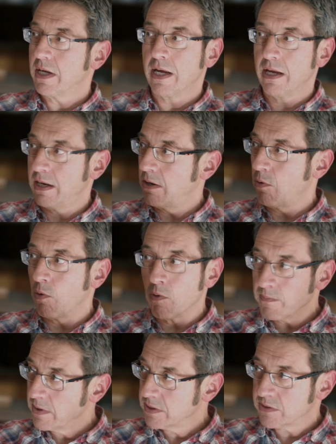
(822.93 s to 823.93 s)
it
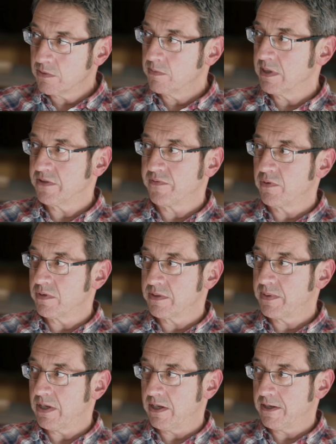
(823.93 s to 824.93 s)
almost always falls
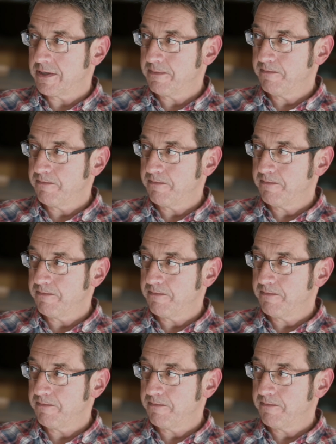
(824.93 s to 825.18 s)
apart,